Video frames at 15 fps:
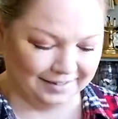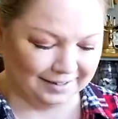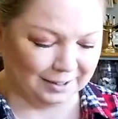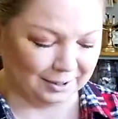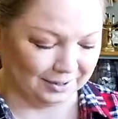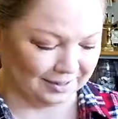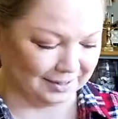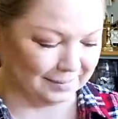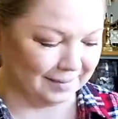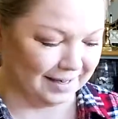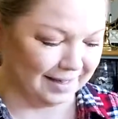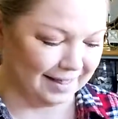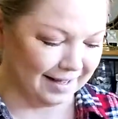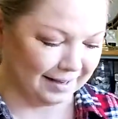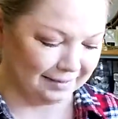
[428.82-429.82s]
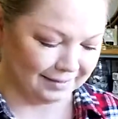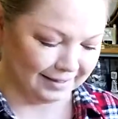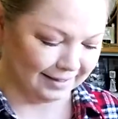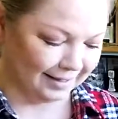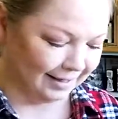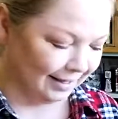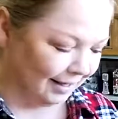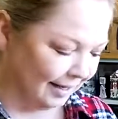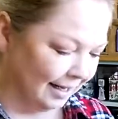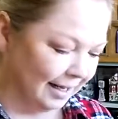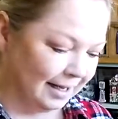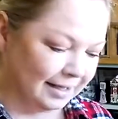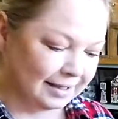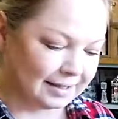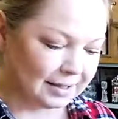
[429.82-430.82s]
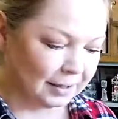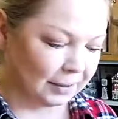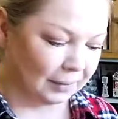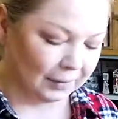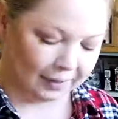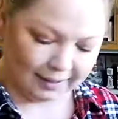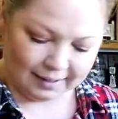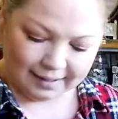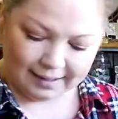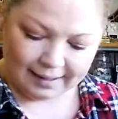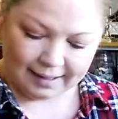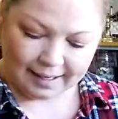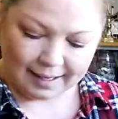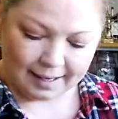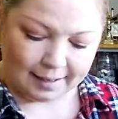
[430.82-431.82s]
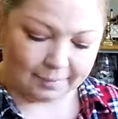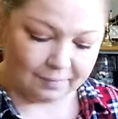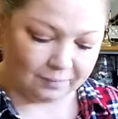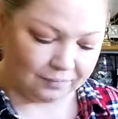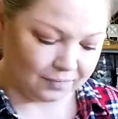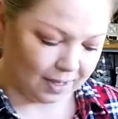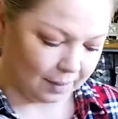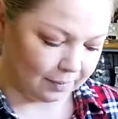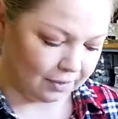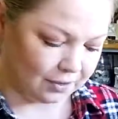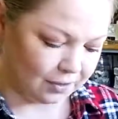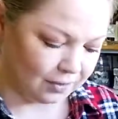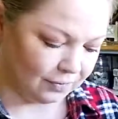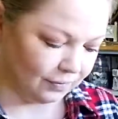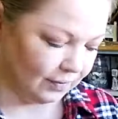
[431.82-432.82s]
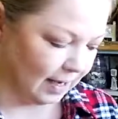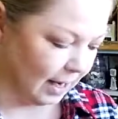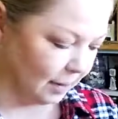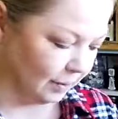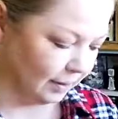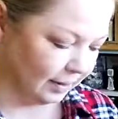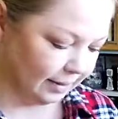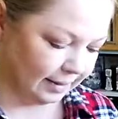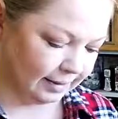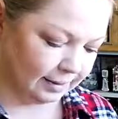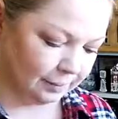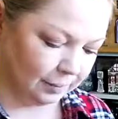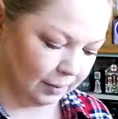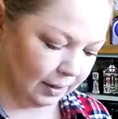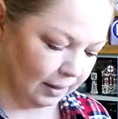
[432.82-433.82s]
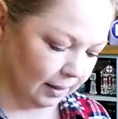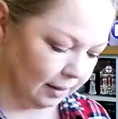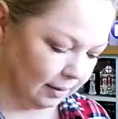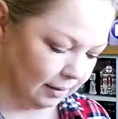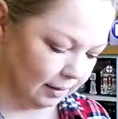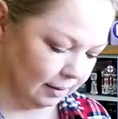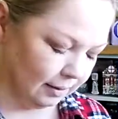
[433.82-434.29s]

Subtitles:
Trust me on that one. So I'm going to do the flower in the pink.